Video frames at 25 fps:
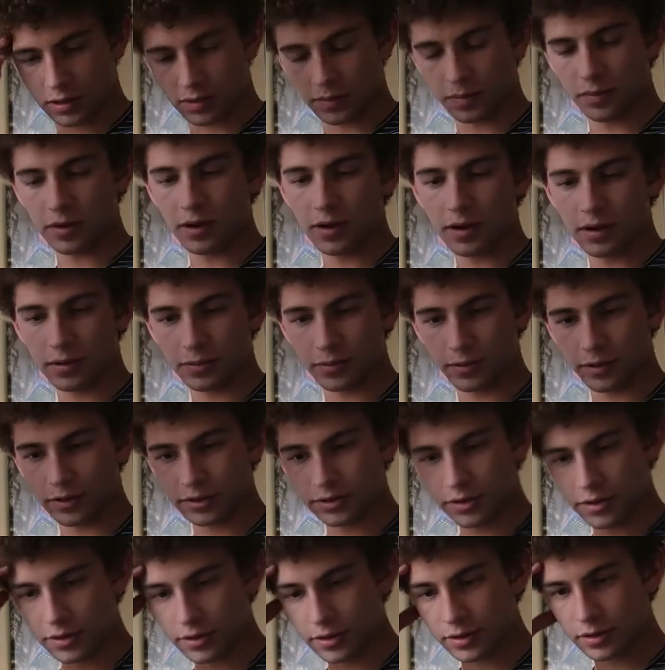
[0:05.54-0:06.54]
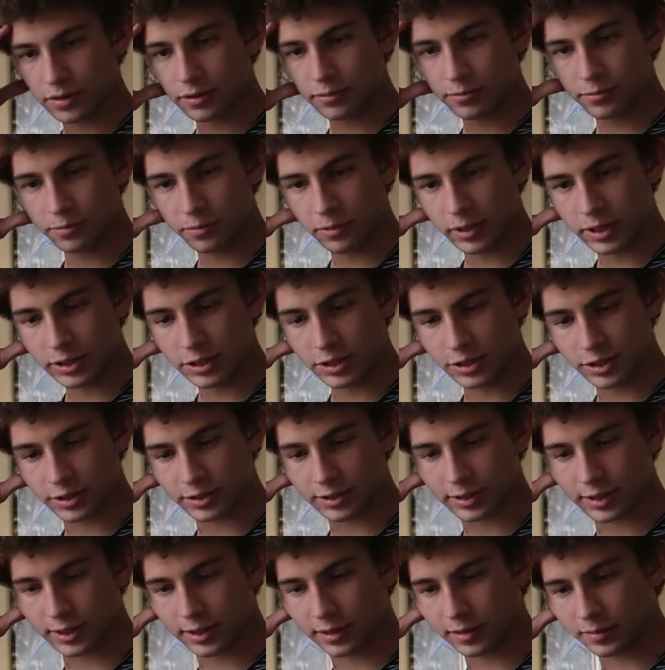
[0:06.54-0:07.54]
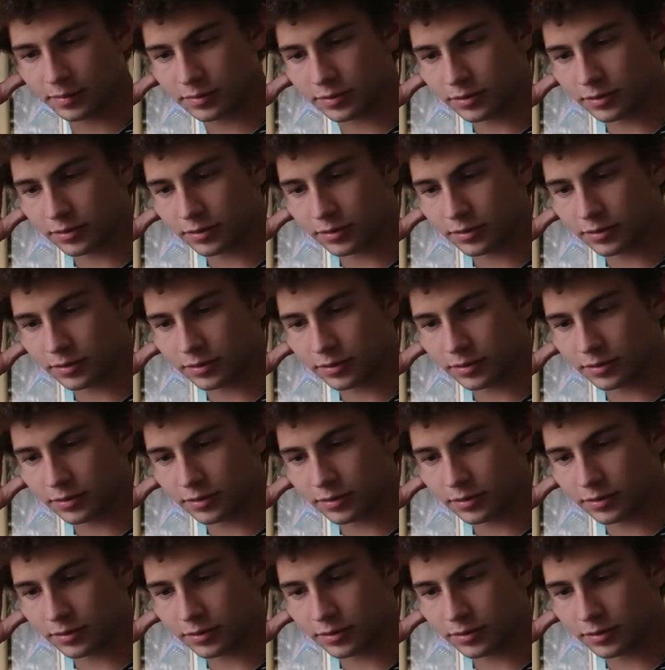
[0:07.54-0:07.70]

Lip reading: Come on, where's all the good widget setups?